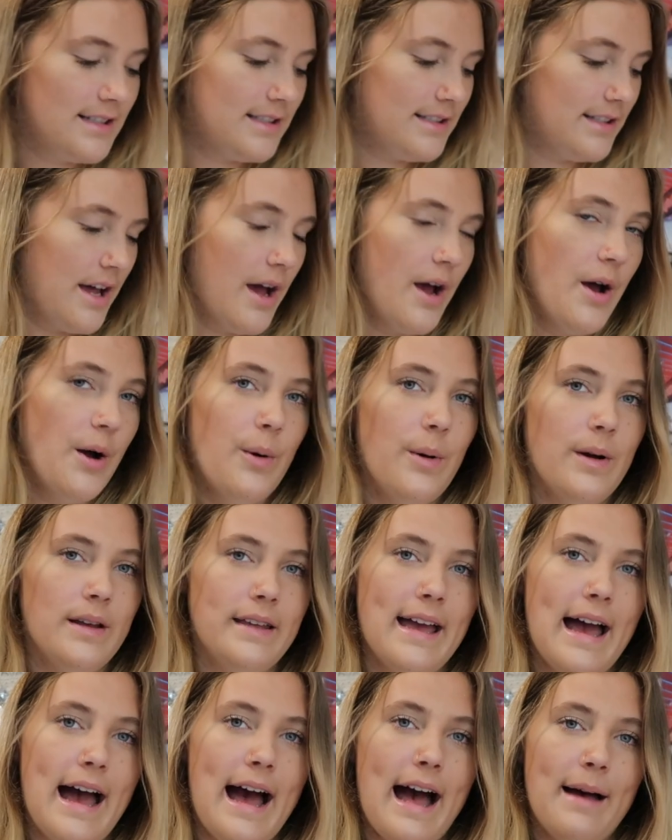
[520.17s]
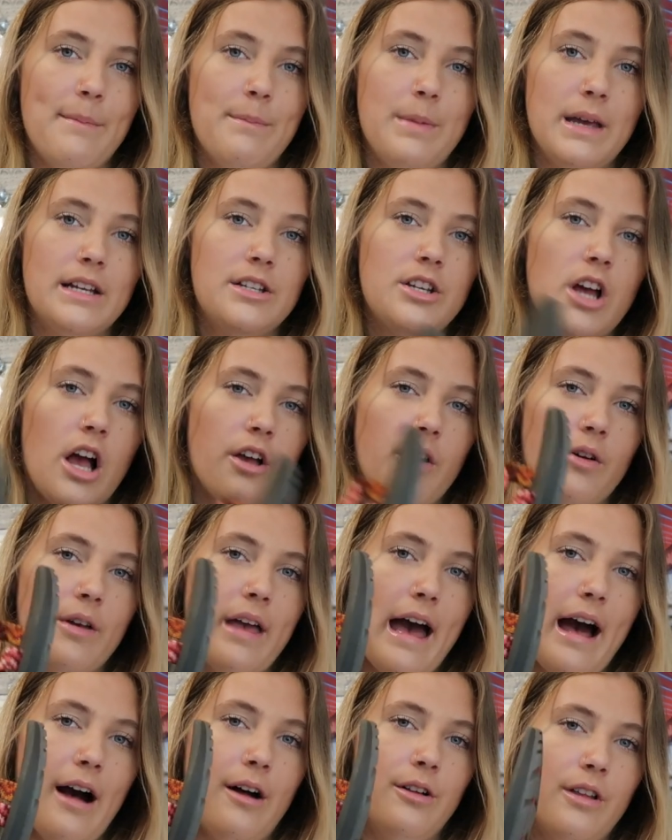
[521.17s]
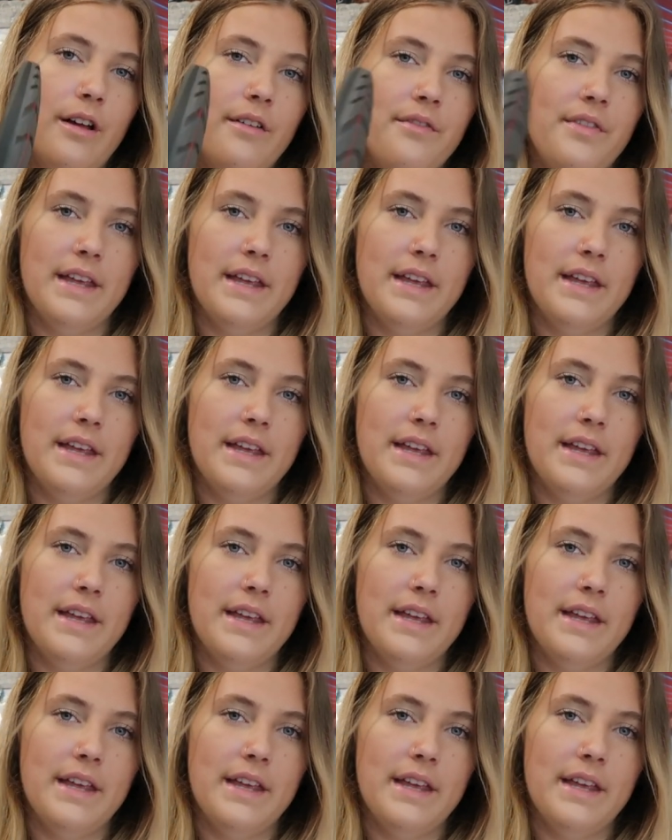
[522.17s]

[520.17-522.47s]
So yeah, big Chaco gal. Love